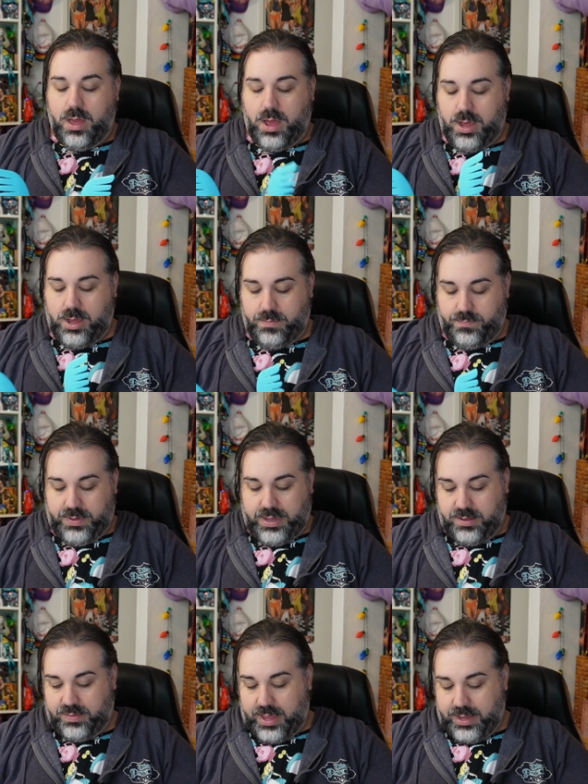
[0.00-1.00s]
um,
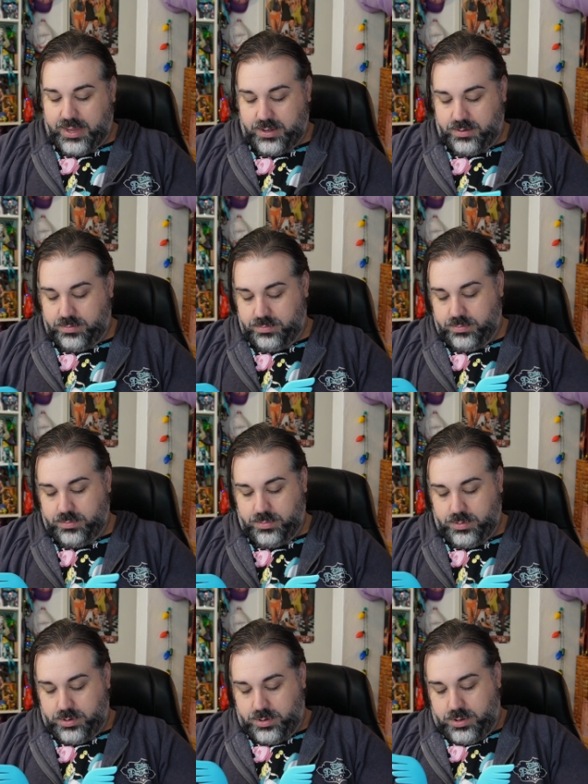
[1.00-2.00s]
because I can,
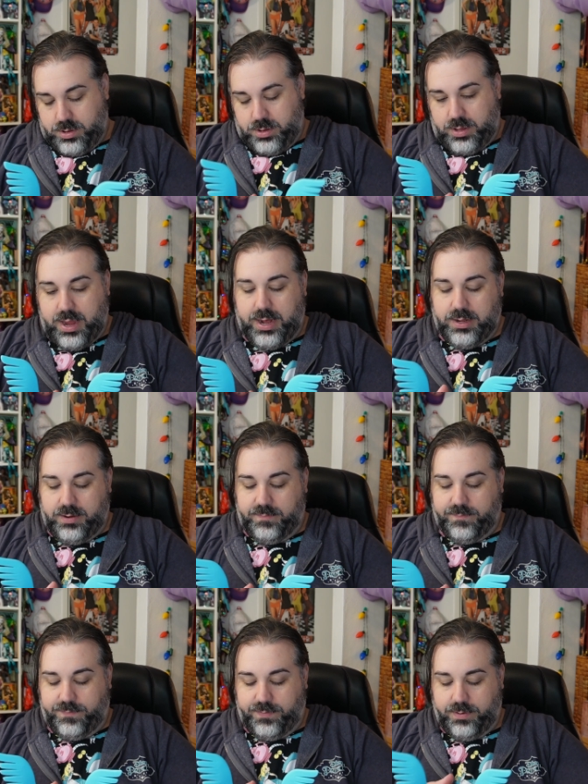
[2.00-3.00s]
kind of